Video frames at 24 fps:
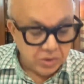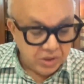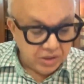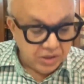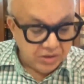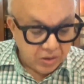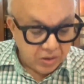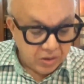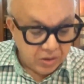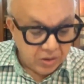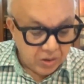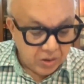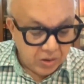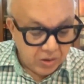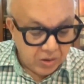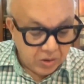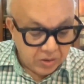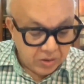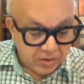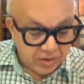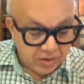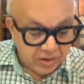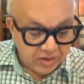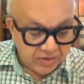These are all
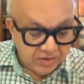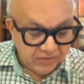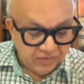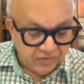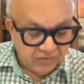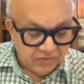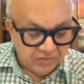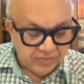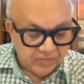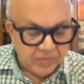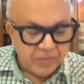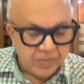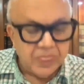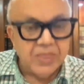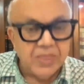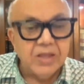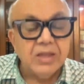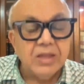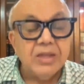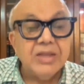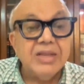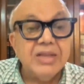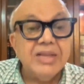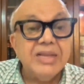orders.
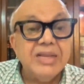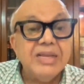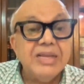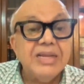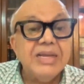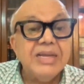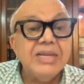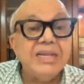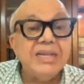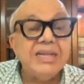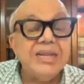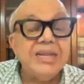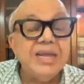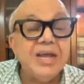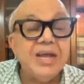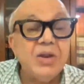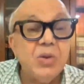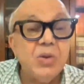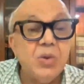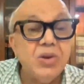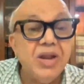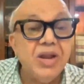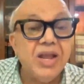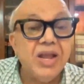They are
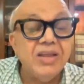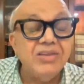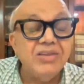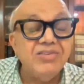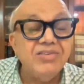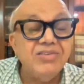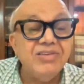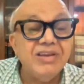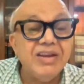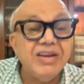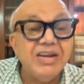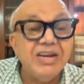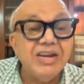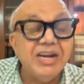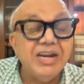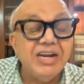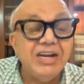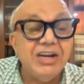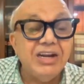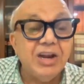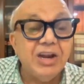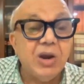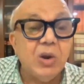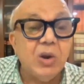known as
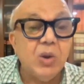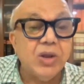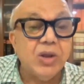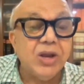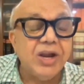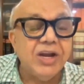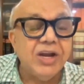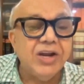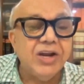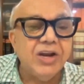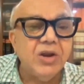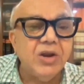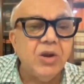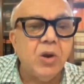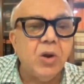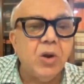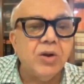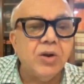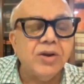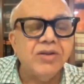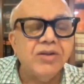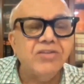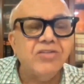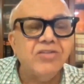interlocutory
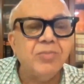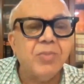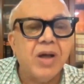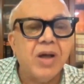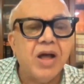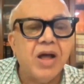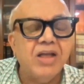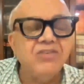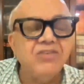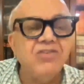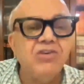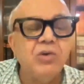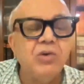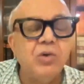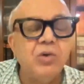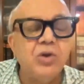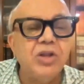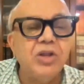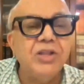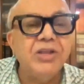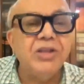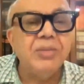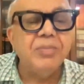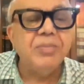orders passed
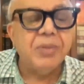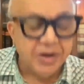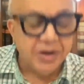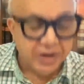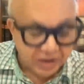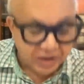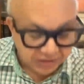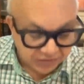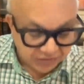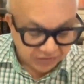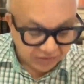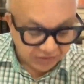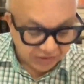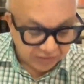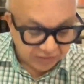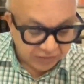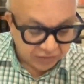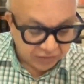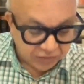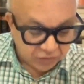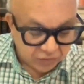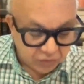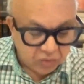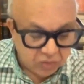during the pendency
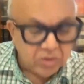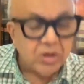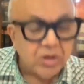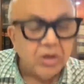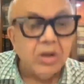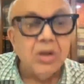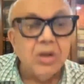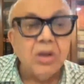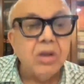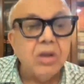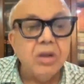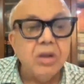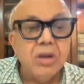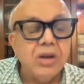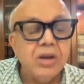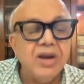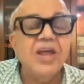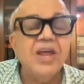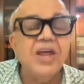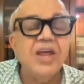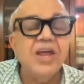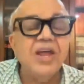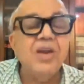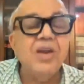of a suit,
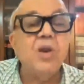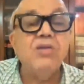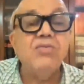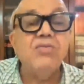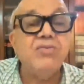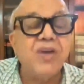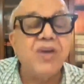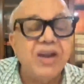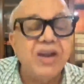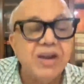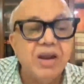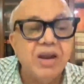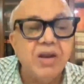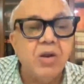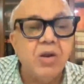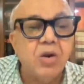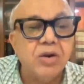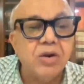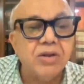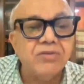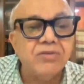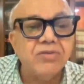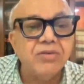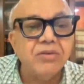and they are not final
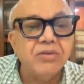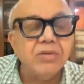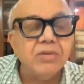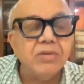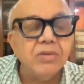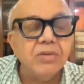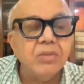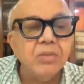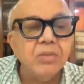orders.